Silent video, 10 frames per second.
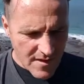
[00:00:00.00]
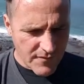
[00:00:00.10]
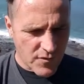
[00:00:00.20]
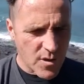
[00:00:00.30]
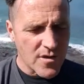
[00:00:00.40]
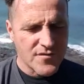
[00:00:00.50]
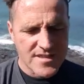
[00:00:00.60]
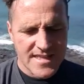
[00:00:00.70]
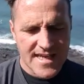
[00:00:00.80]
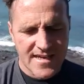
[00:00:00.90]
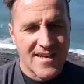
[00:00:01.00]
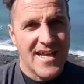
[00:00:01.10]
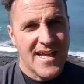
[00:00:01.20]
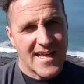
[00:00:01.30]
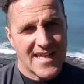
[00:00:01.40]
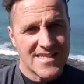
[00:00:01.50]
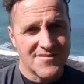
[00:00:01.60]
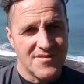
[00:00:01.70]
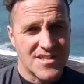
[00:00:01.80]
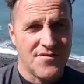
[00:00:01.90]
for a lot of us,
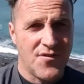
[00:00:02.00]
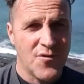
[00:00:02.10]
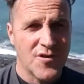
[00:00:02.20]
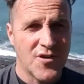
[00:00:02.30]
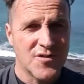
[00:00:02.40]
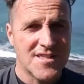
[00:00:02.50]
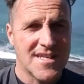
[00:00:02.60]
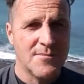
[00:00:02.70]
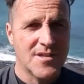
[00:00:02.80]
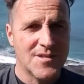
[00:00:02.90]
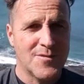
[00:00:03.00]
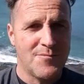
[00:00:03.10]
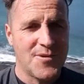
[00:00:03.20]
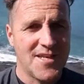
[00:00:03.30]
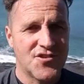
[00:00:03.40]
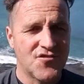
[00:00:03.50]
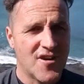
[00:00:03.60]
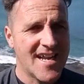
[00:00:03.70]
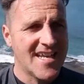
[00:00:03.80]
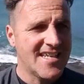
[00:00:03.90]
it's a foreign concept because we've been
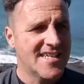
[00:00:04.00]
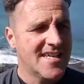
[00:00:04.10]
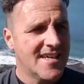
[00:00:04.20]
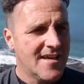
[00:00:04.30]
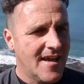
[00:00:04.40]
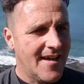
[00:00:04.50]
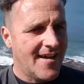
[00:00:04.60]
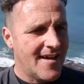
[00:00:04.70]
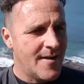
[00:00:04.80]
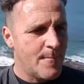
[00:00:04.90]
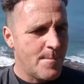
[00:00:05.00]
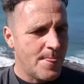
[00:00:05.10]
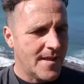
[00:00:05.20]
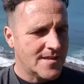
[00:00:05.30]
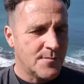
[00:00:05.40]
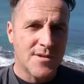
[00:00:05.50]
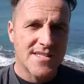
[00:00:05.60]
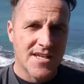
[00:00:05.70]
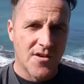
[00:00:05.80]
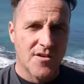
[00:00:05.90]
trained to be
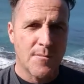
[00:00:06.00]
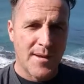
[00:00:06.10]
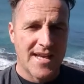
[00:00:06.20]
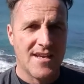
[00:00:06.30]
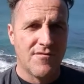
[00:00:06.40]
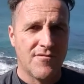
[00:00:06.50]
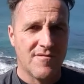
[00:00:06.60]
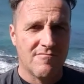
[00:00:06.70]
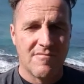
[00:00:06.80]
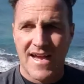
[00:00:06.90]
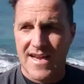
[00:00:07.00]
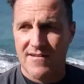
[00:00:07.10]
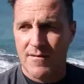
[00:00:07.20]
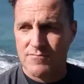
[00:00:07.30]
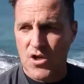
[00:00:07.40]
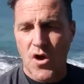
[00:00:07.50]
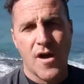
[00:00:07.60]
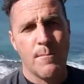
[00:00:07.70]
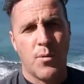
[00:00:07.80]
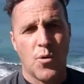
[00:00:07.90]
so competitive, and
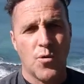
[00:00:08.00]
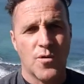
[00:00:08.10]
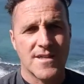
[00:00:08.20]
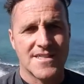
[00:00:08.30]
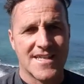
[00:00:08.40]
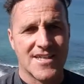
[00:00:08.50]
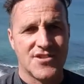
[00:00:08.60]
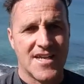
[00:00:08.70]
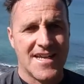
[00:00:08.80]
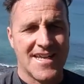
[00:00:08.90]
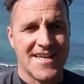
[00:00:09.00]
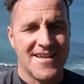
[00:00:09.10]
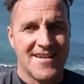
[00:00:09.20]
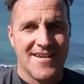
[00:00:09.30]
time poor is such a